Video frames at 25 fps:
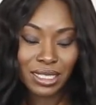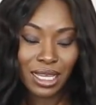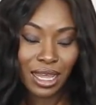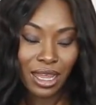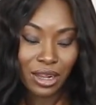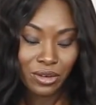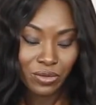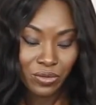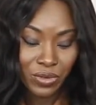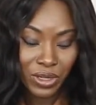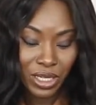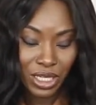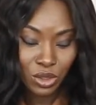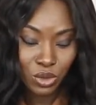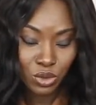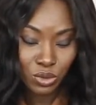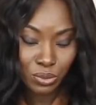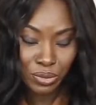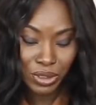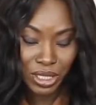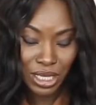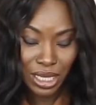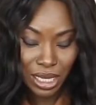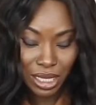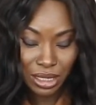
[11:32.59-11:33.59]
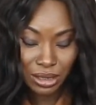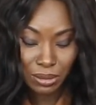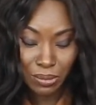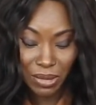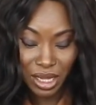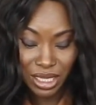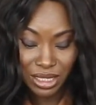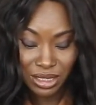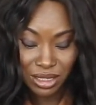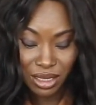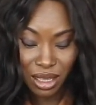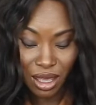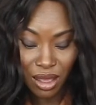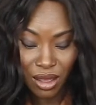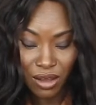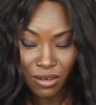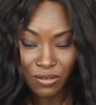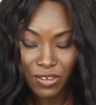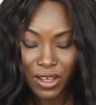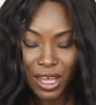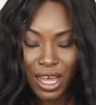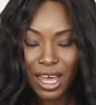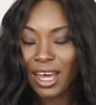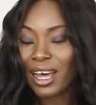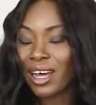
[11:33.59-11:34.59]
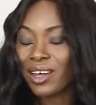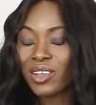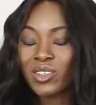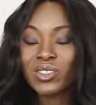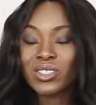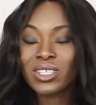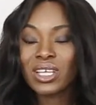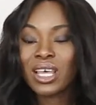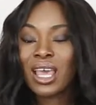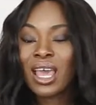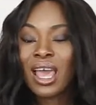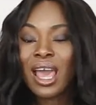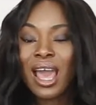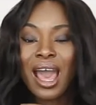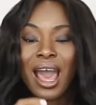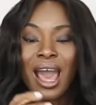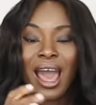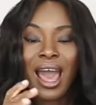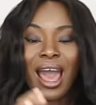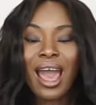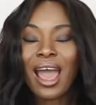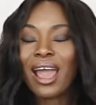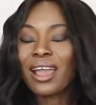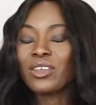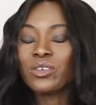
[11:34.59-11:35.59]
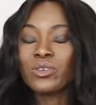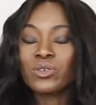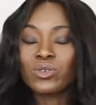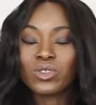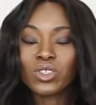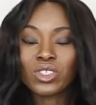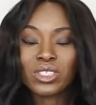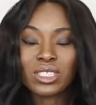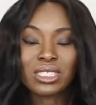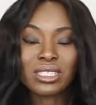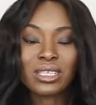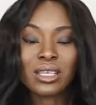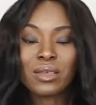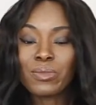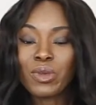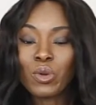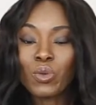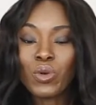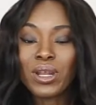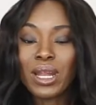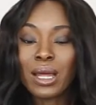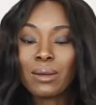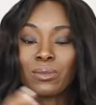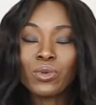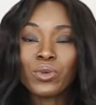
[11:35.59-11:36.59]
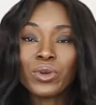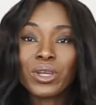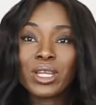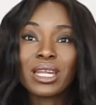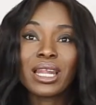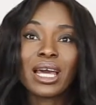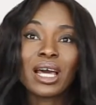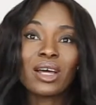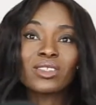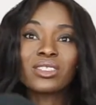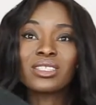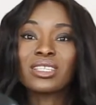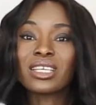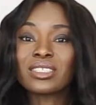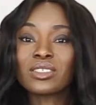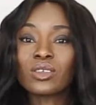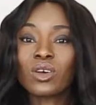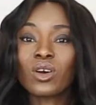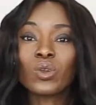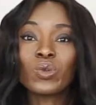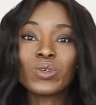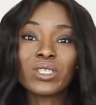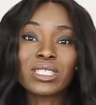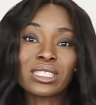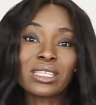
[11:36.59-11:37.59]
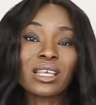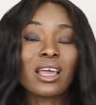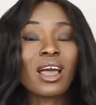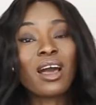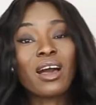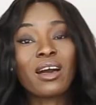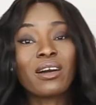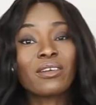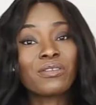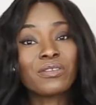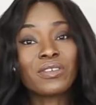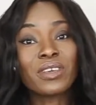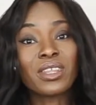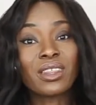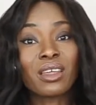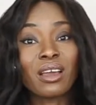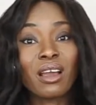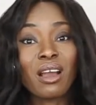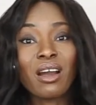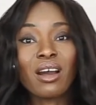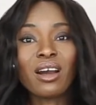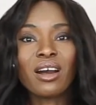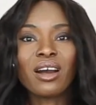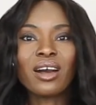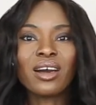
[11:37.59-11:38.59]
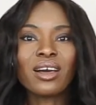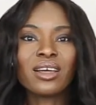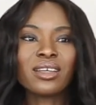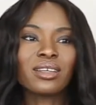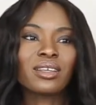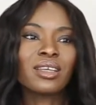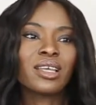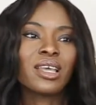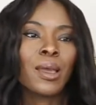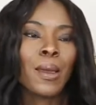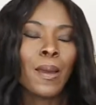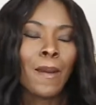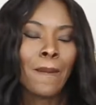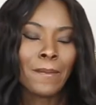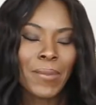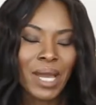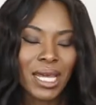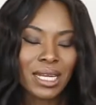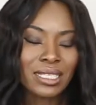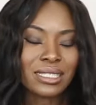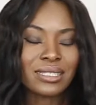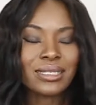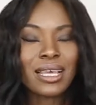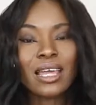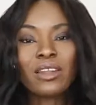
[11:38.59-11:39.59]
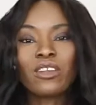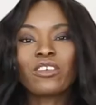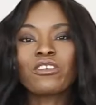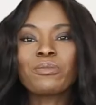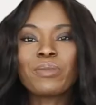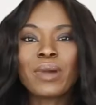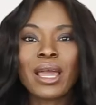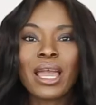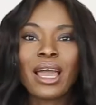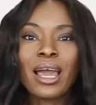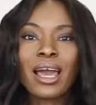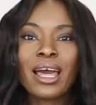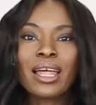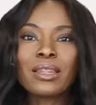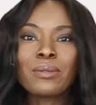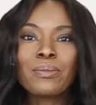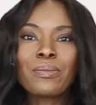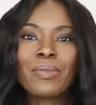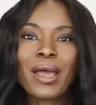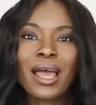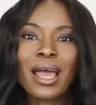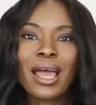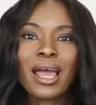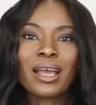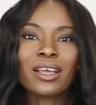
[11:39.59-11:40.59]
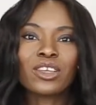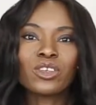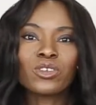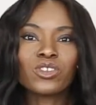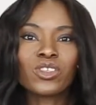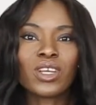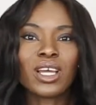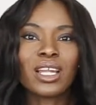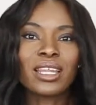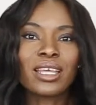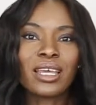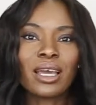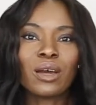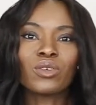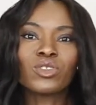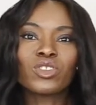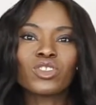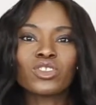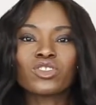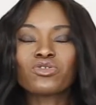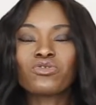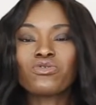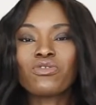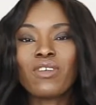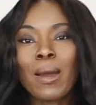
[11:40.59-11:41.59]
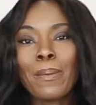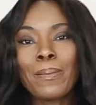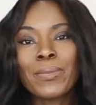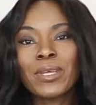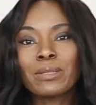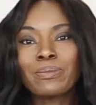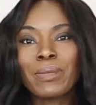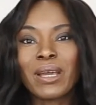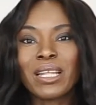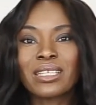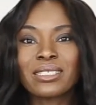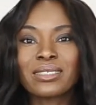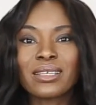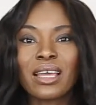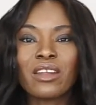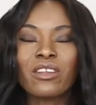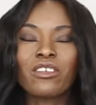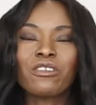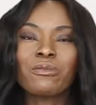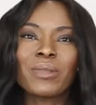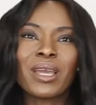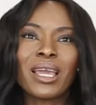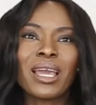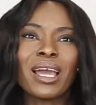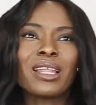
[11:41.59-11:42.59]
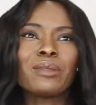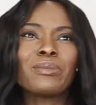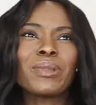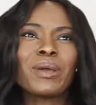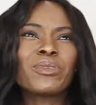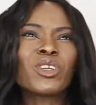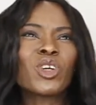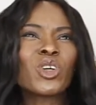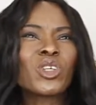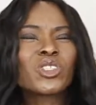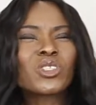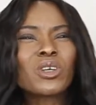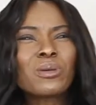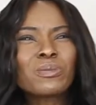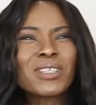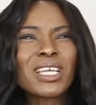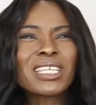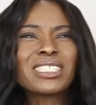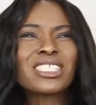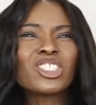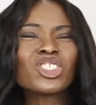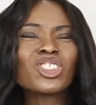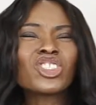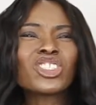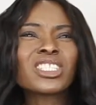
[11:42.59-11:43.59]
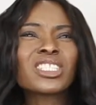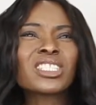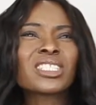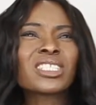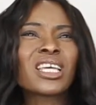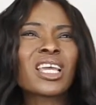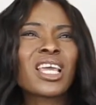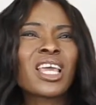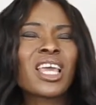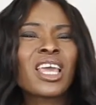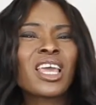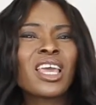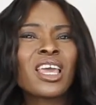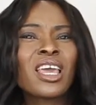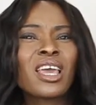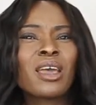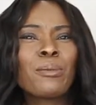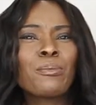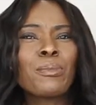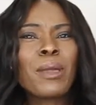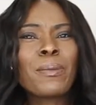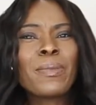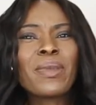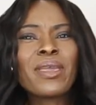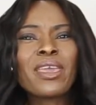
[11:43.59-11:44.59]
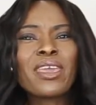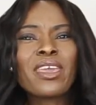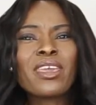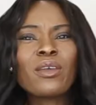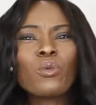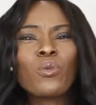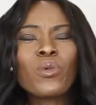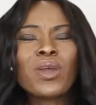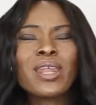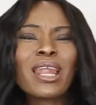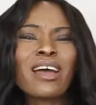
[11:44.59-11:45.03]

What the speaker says: I really do bring out my scarf out. You just see me when I'm going out, there's always scarf in the car by the side of my handbag. Usually I'll just wrap it by the side of my handbag, because sometimes it just, maybe when